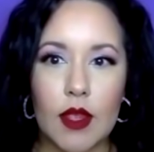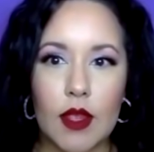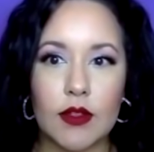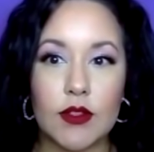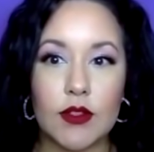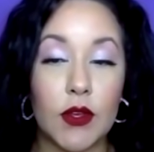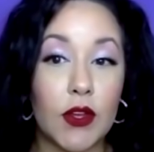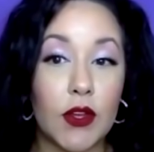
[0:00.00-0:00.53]

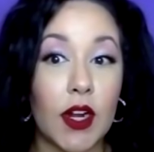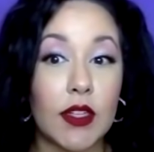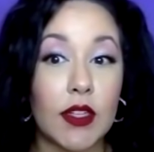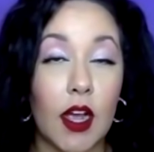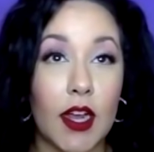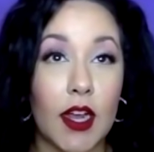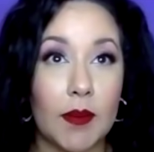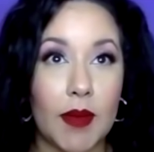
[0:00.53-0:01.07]
So you're not
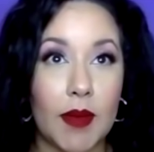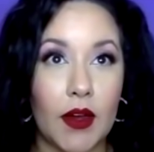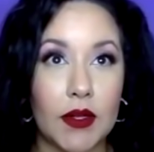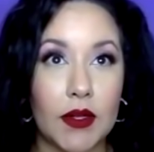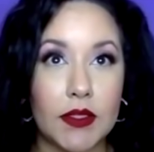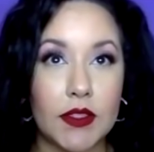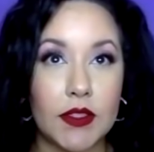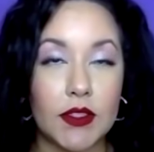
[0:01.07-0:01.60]
talking about
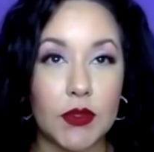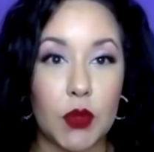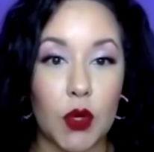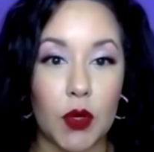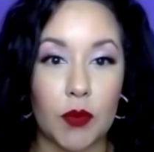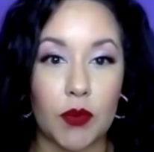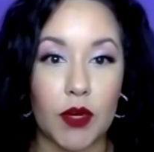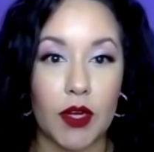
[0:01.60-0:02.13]

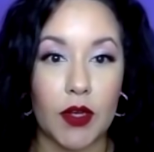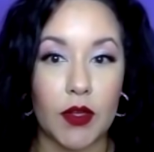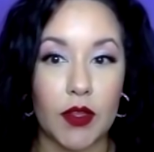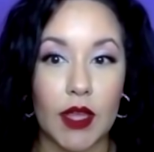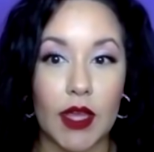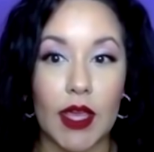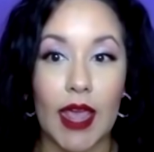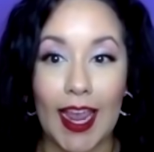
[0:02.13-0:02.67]
corporate,
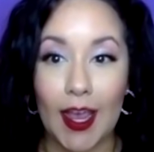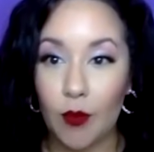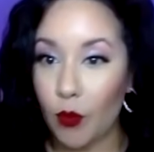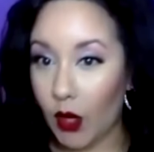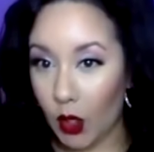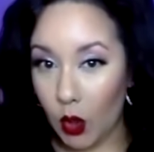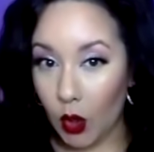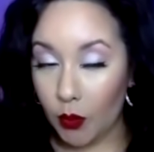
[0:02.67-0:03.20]
like
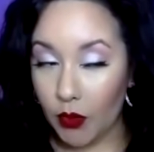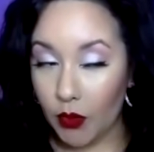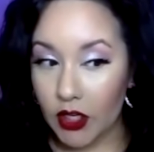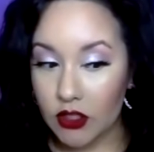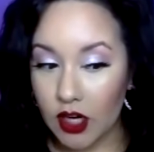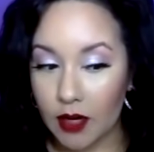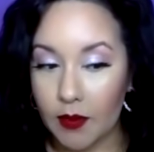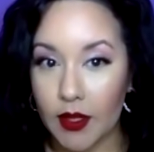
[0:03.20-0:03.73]
Amway corporate, you're
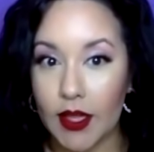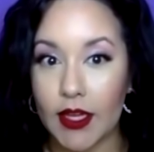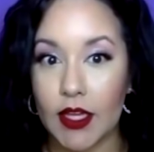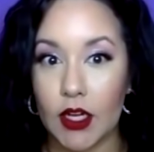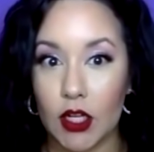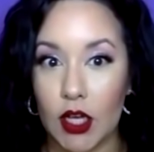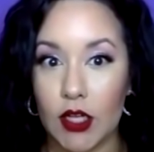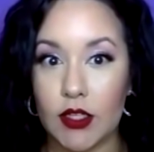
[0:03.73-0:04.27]
talking about like
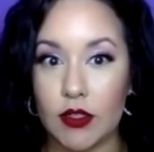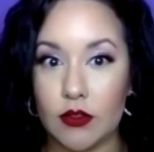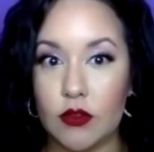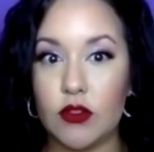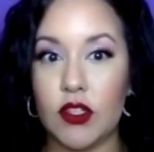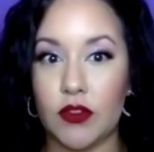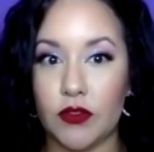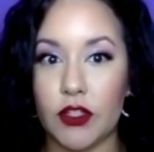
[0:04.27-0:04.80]
a
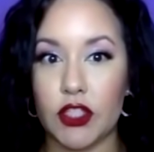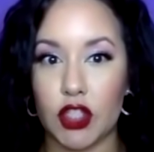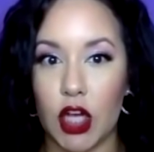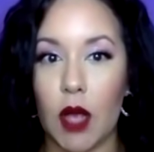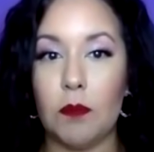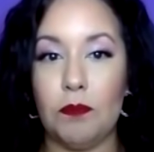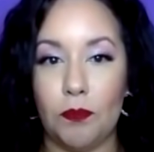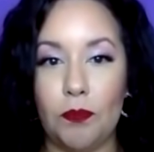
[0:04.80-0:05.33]
different job.
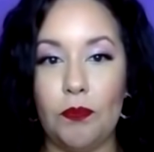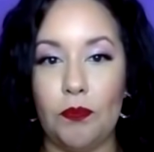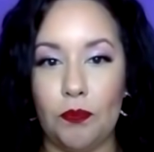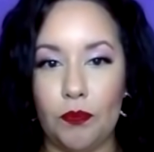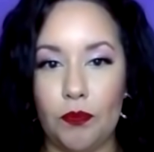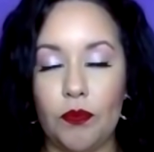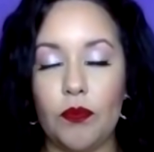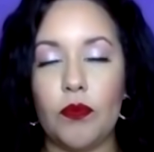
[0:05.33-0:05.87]

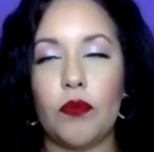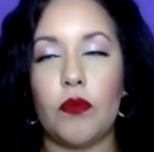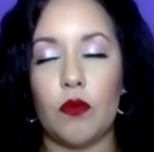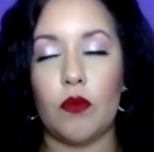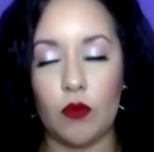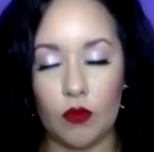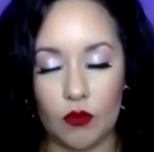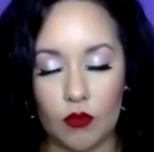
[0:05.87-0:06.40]
American
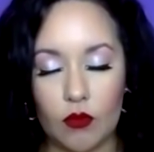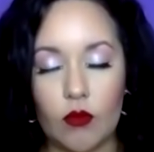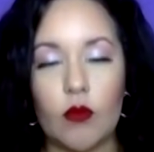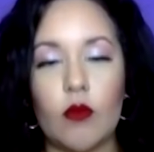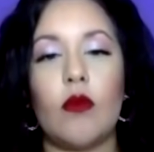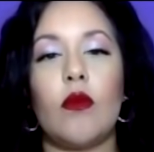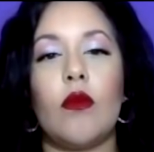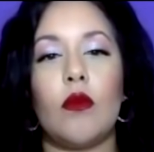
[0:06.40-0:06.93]
job. Yeah.
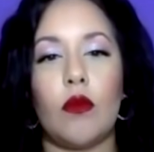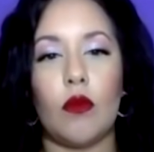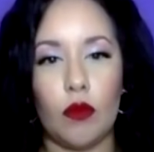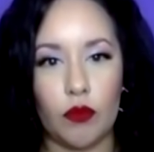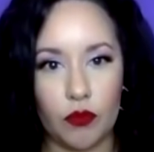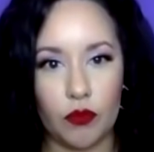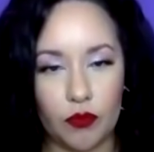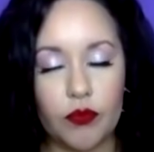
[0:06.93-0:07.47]
Like,
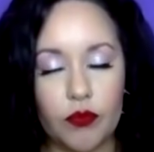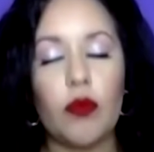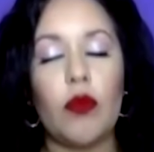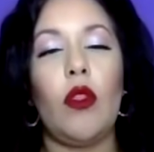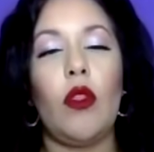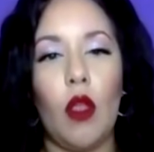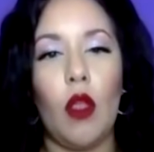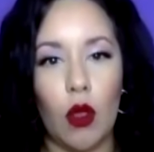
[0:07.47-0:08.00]
no, I would
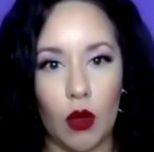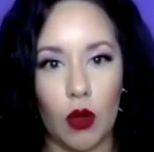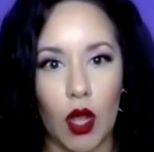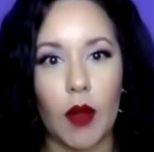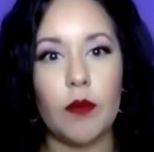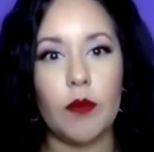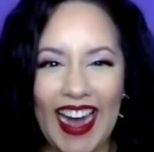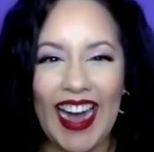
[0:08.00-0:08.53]
never. Oh my God.